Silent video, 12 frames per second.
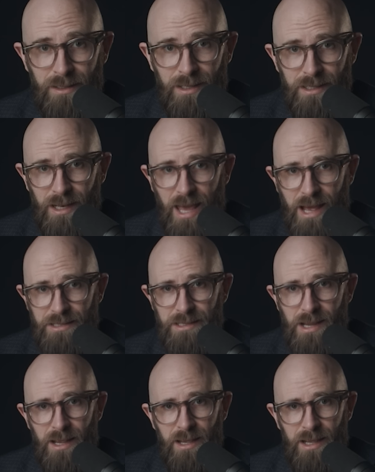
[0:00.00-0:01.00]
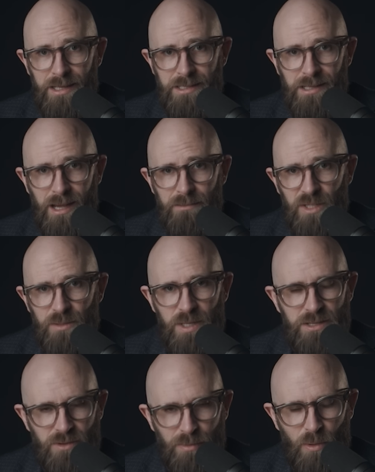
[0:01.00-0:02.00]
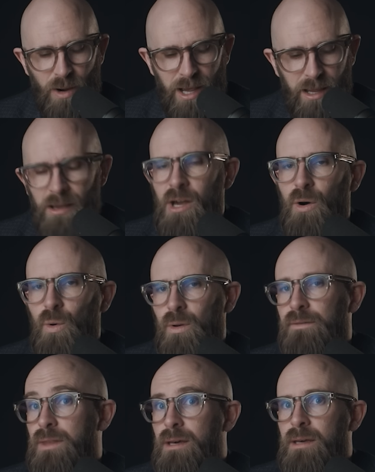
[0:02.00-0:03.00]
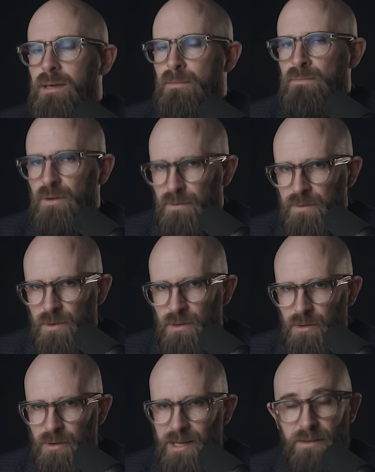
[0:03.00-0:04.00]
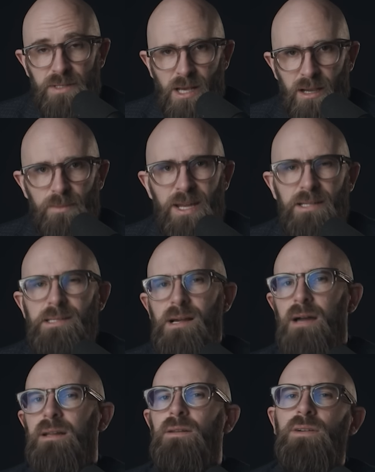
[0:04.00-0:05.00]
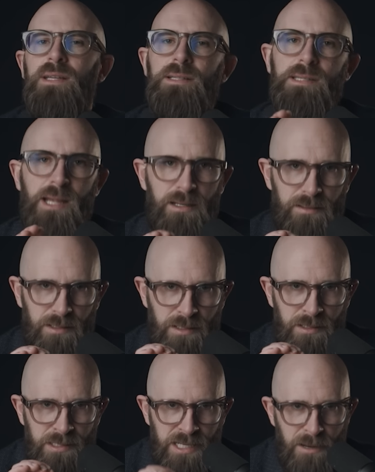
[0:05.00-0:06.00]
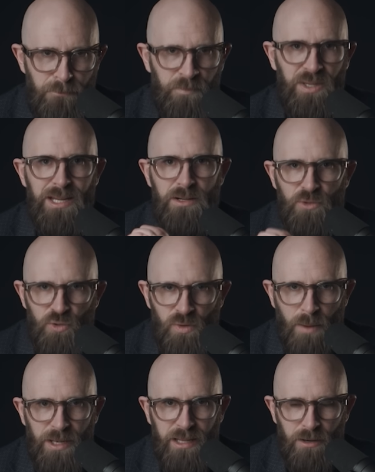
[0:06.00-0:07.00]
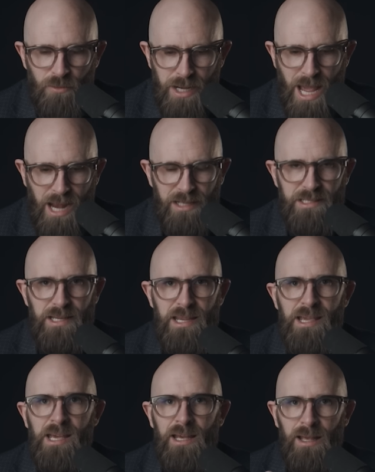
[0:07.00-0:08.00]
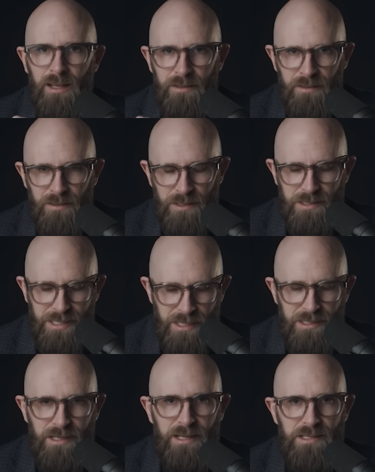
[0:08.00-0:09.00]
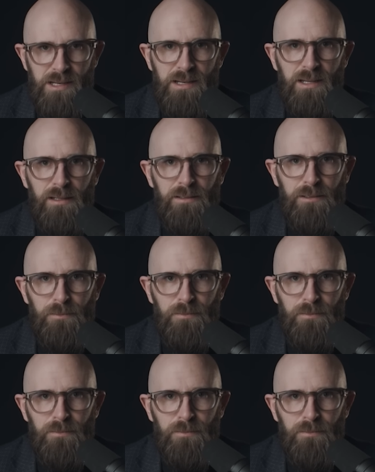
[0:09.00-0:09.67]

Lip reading: And alas, it's time that we strip away all of the buffoonery of Turkmenistan and look instead at the deeply troubling reality that's hidden underneath.